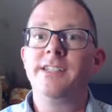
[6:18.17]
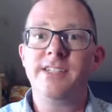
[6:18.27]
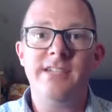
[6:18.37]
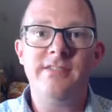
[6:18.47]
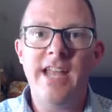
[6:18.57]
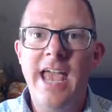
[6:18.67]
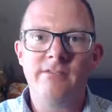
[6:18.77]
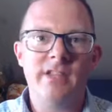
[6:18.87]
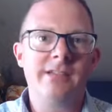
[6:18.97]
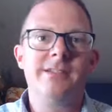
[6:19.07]
It even had
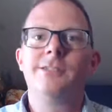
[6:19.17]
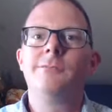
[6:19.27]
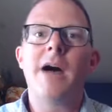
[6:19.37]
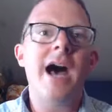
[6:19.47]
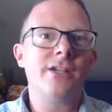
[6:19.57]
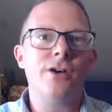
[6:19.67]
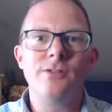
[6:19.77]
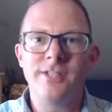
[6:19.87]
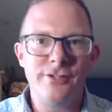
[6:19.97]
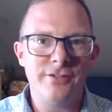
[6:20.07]
like little mottos
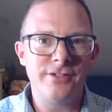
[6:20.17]
under the